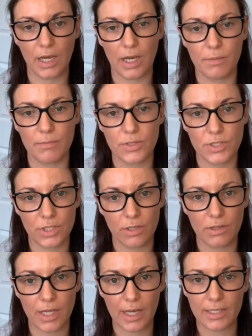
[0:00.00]
so
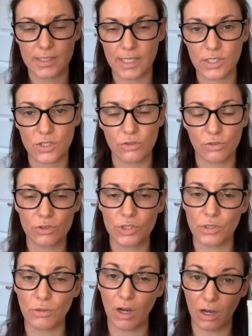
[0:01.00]
that it's not
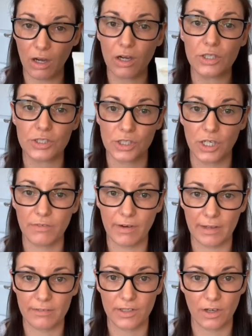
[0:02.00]
too harsh
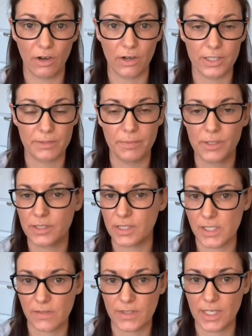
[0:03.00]
around the eyes, because as
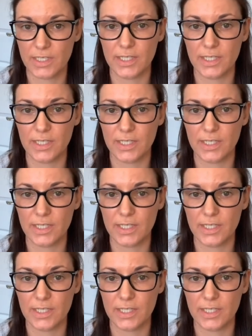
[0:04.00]
I said,